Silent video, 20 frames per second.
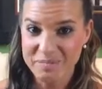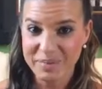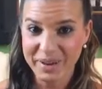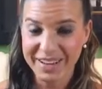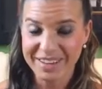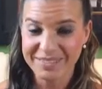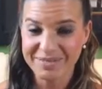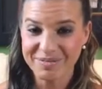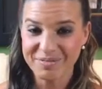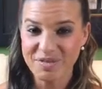
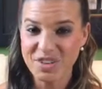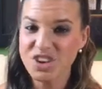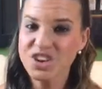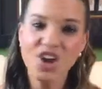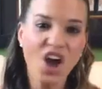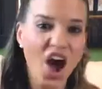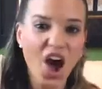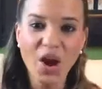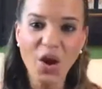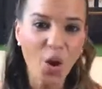But
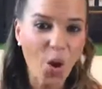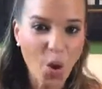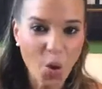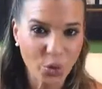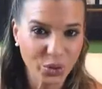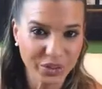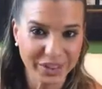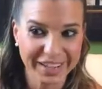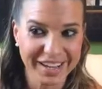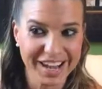not
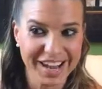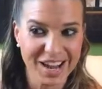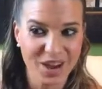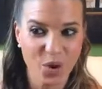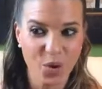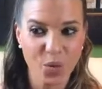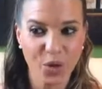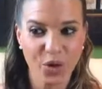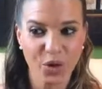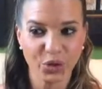
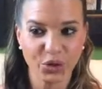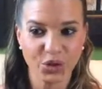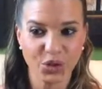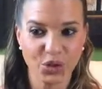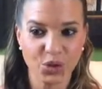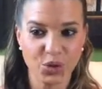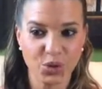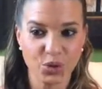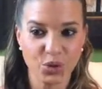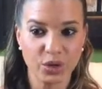only will
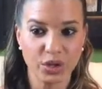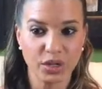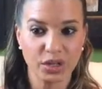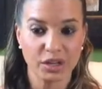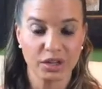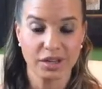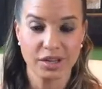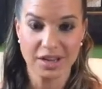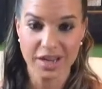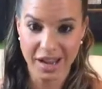you
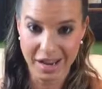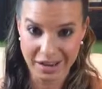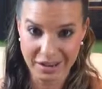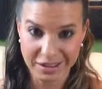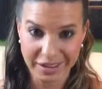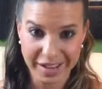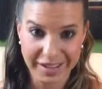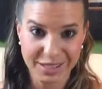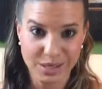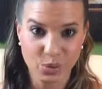
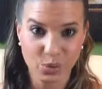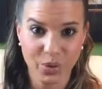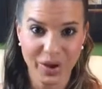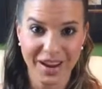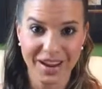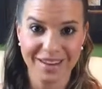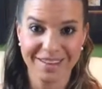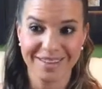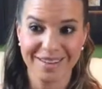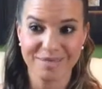gain less
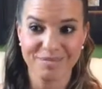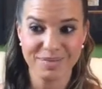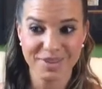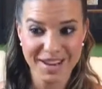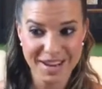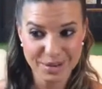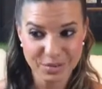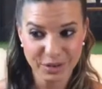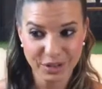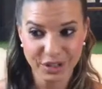weight and
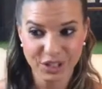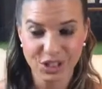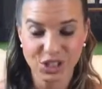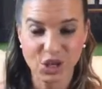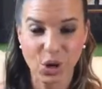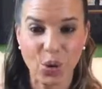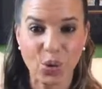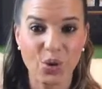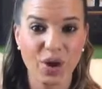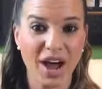be able to
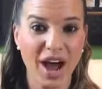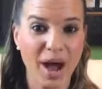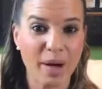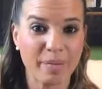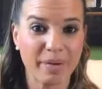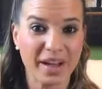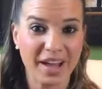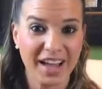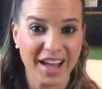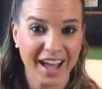tone
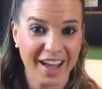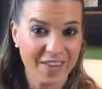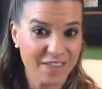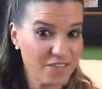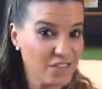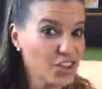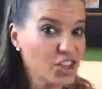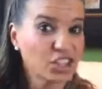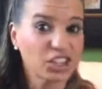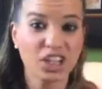up and
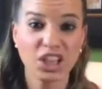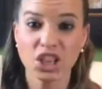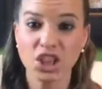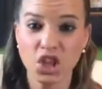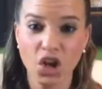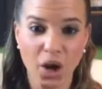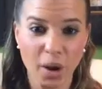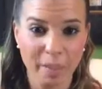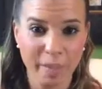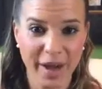feel
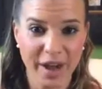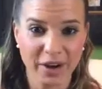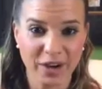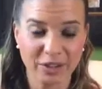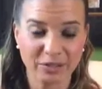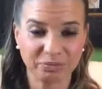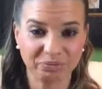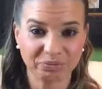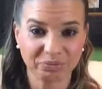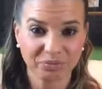and look
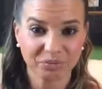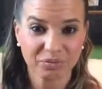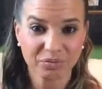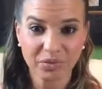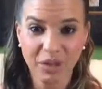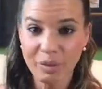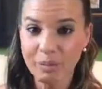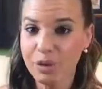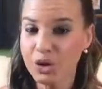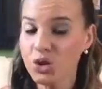better,
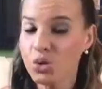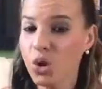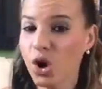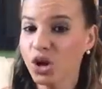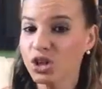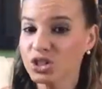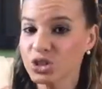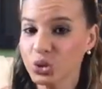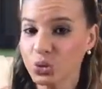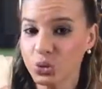but you
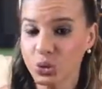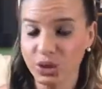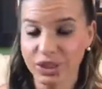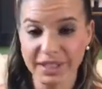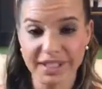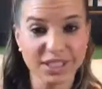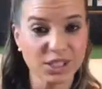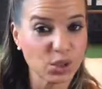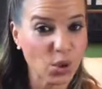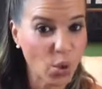also
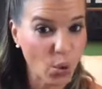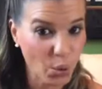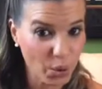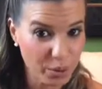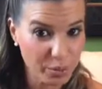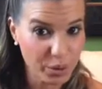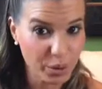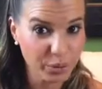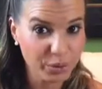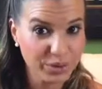release
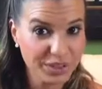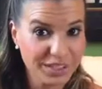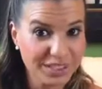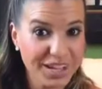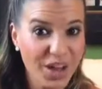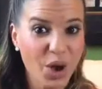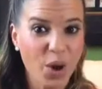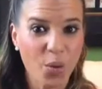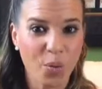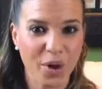hormones
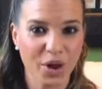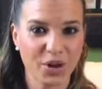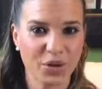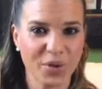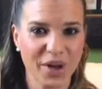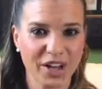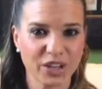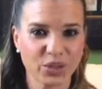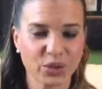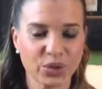when
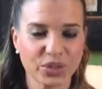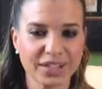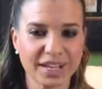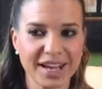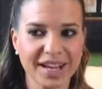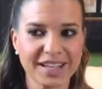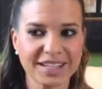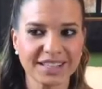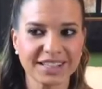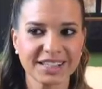you
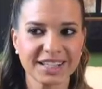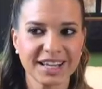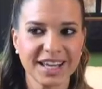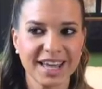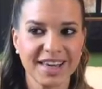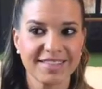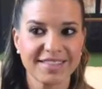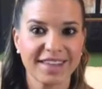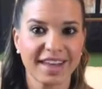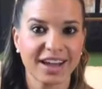exercise
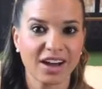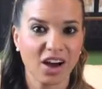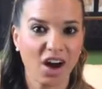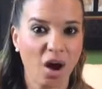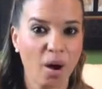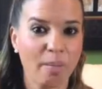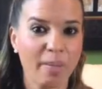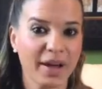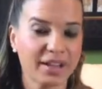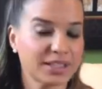that
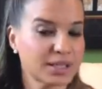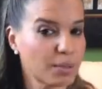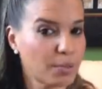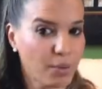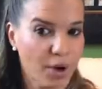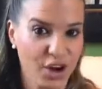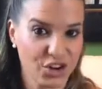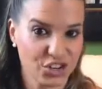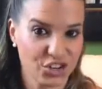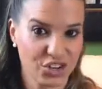combat
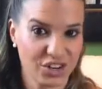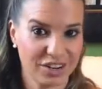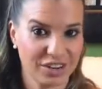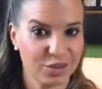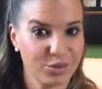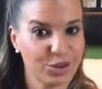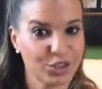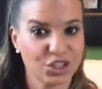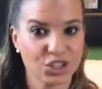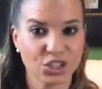depression,
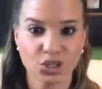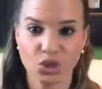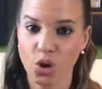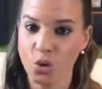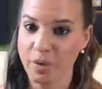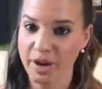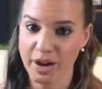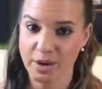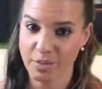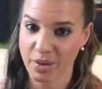which
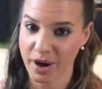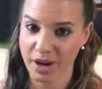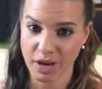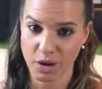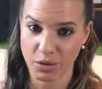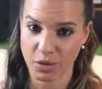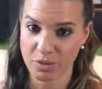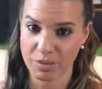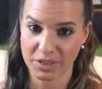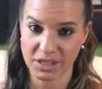so many
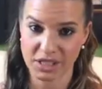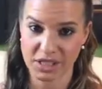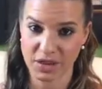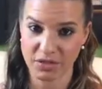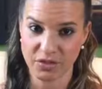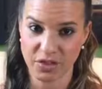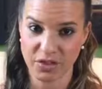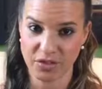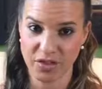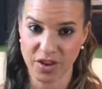pregnant women
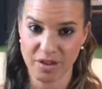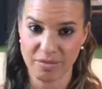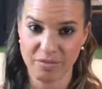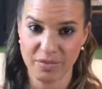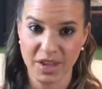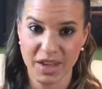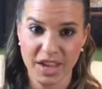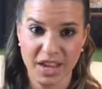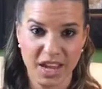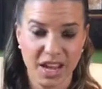suffer from.
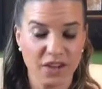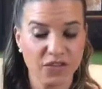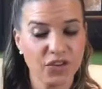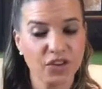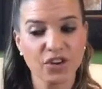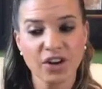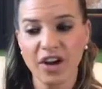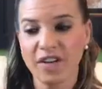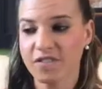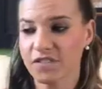If
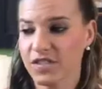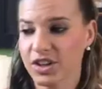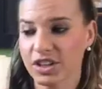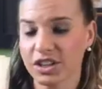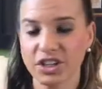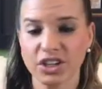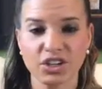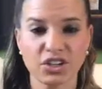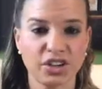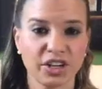you're not
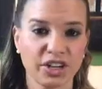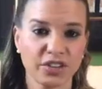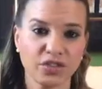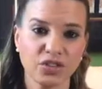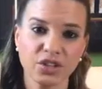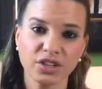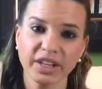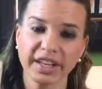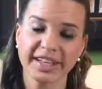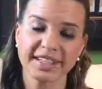feeling good, if
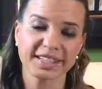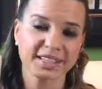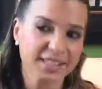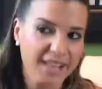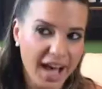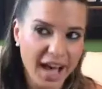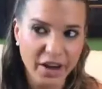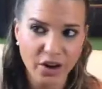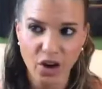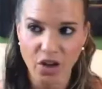you're like
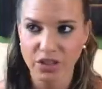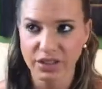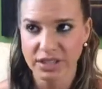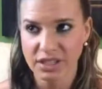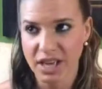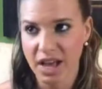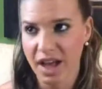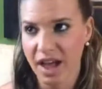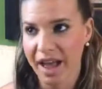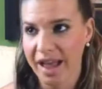sad all the
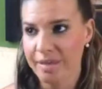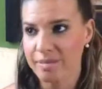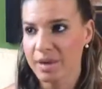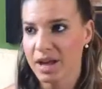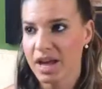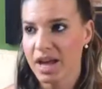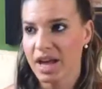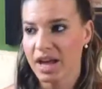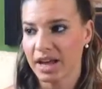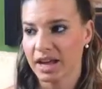time
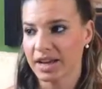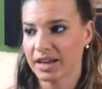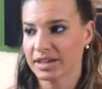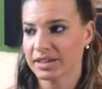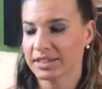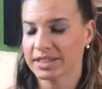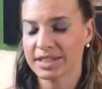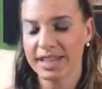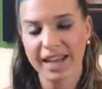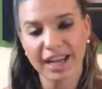
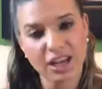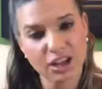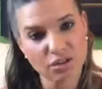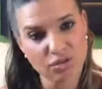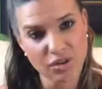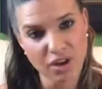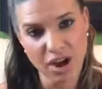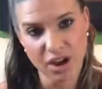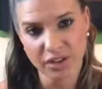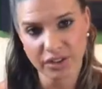and
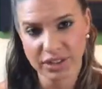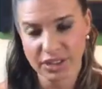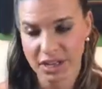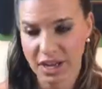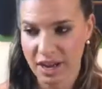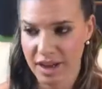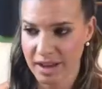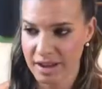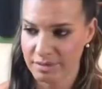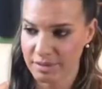angry all the
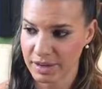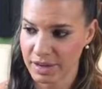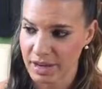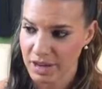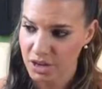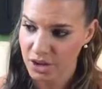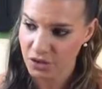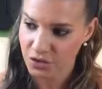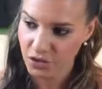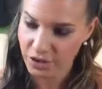time, and
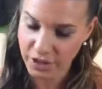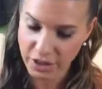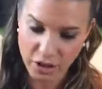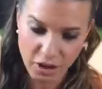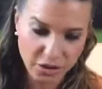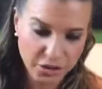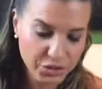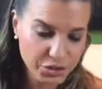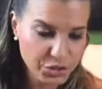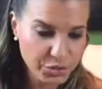you feel like
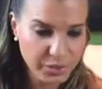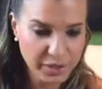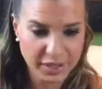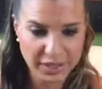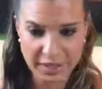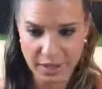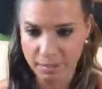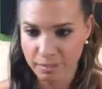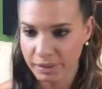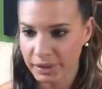all you're doing
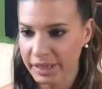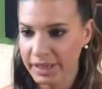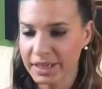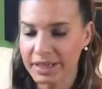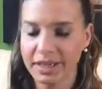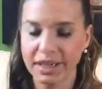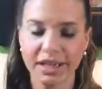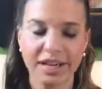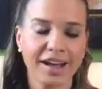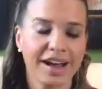is
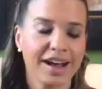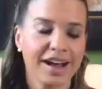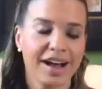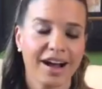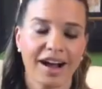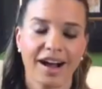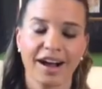complaining,